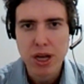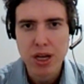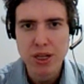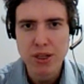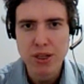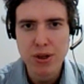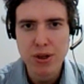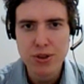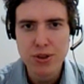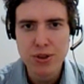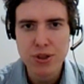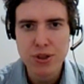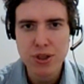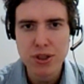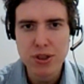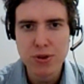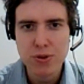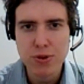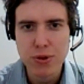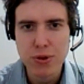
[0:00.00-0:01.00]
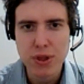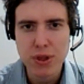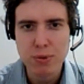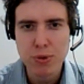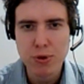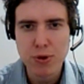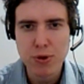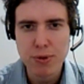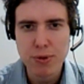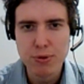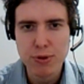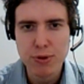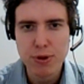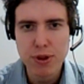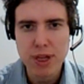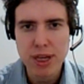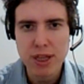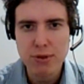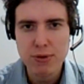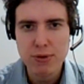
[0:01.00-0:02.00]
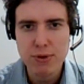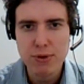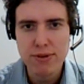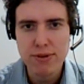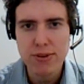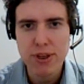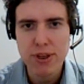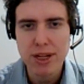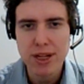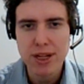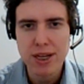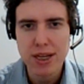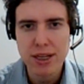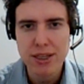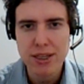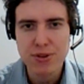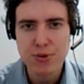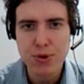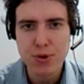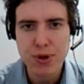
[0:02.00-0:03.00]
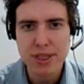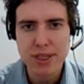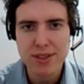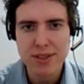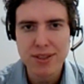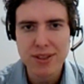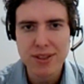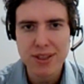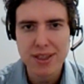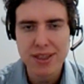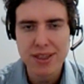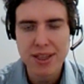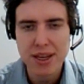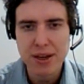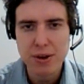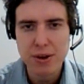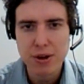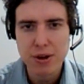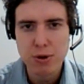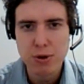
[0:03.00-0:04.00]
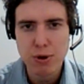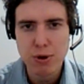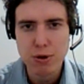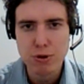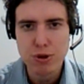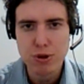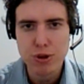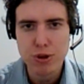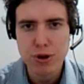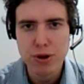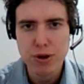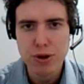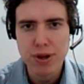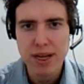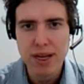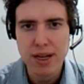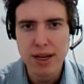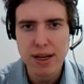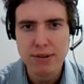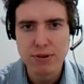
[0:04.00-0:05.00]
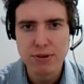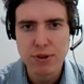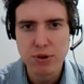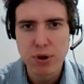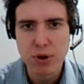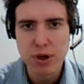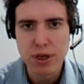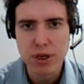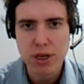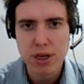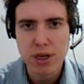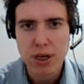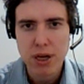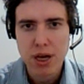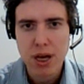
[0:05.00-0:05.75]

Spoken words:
your channel to keep you up to date with the latest trends in agriculture and livestock.